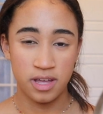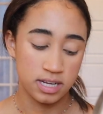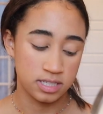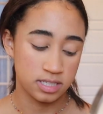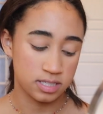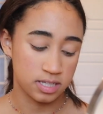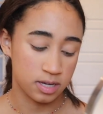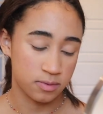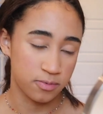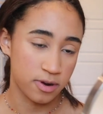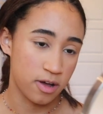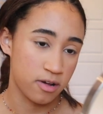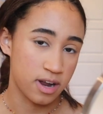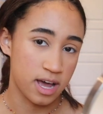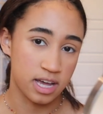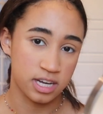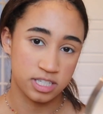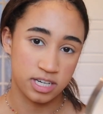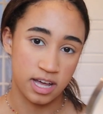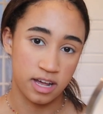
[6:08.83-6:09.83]
I just like brown
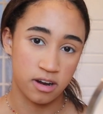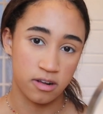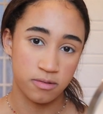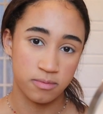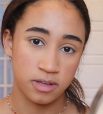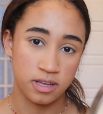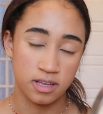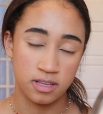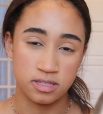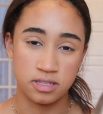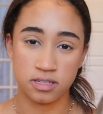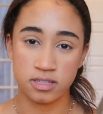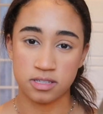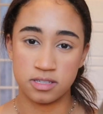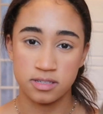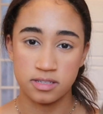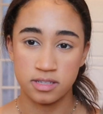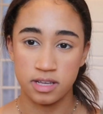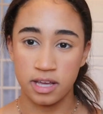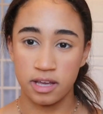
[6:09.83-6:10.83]
eyeshadow because it's
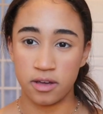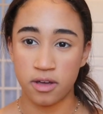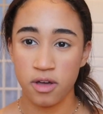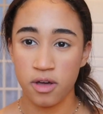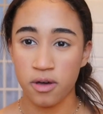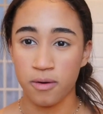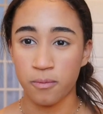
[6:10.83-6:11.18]
just like